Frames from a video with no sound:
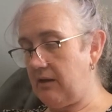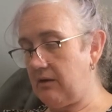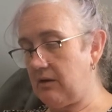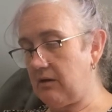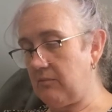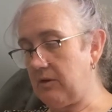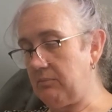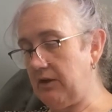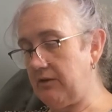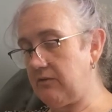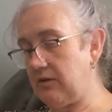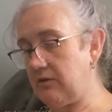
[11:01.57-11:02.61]
that I got my
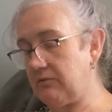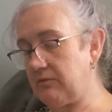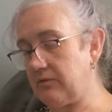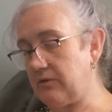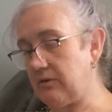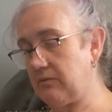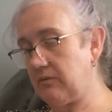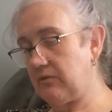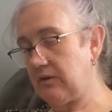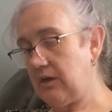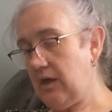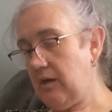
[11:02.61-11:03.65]
blood test results,
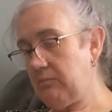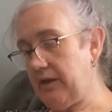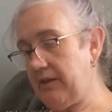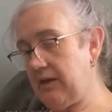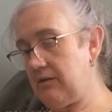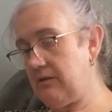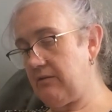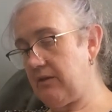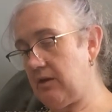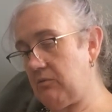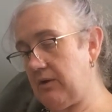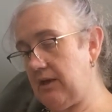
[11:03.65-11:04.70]
by the end of
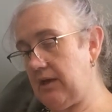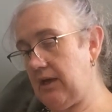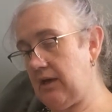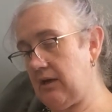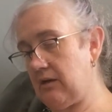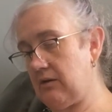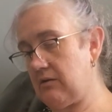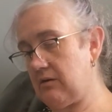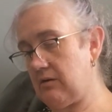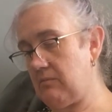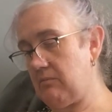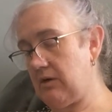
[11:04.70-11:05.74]
that weekend,
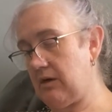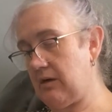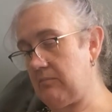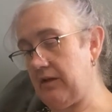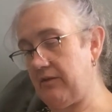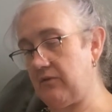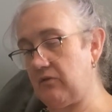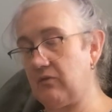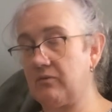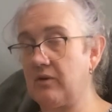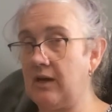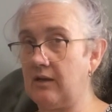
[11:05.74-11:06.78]
my mother's
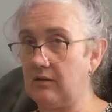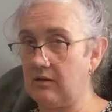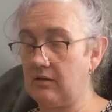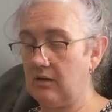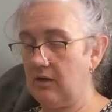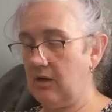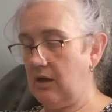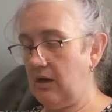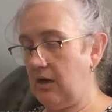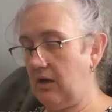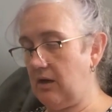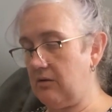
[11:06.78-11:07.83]
friend
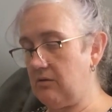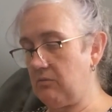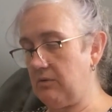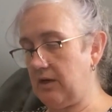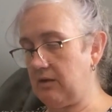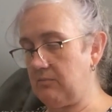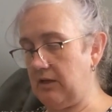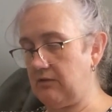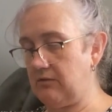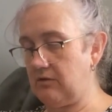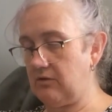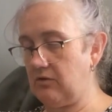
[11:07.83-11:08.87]
had
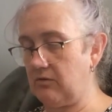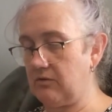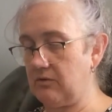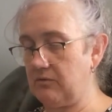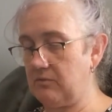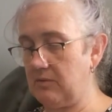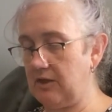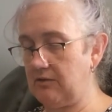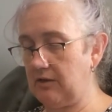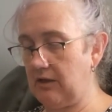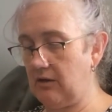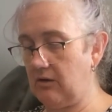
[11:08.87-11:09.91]
recommended a doctor for me to
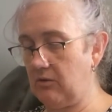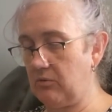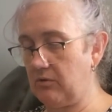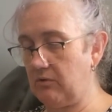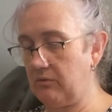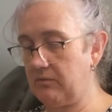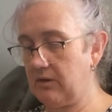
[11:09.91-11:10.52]
get hold of.